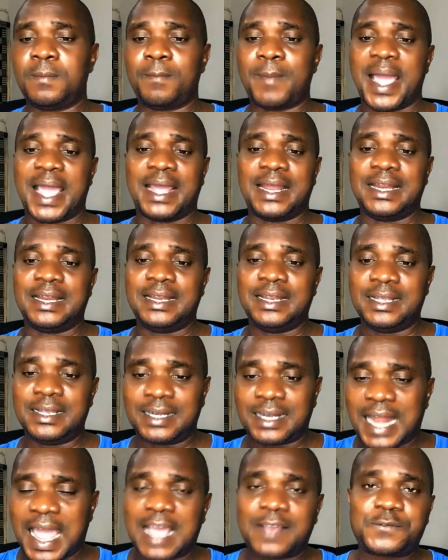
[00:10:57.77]
my
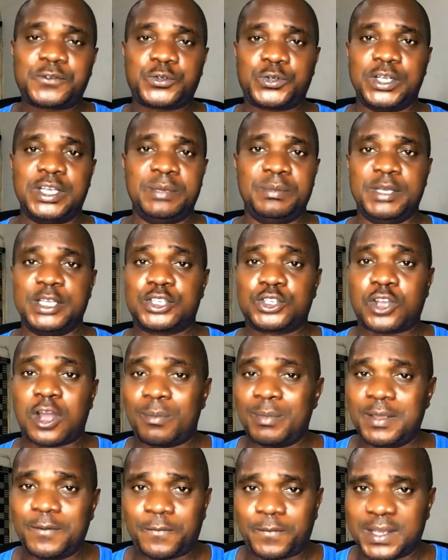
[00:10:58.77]
live stream is
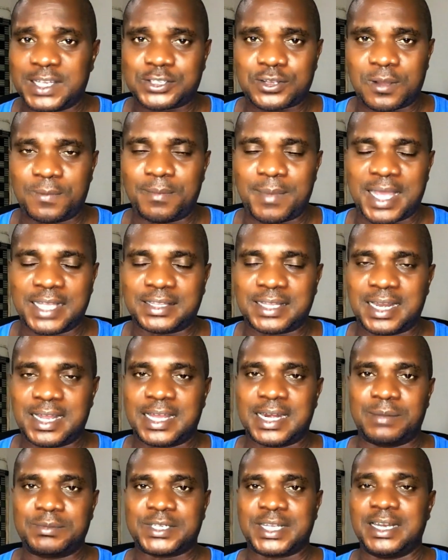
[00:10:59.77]
coming first on my
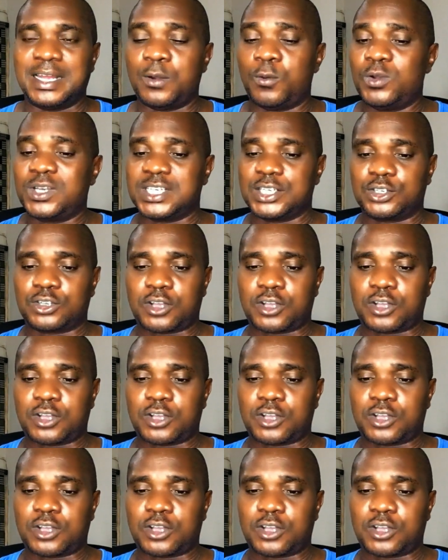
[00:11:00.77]
Telegram channel, which is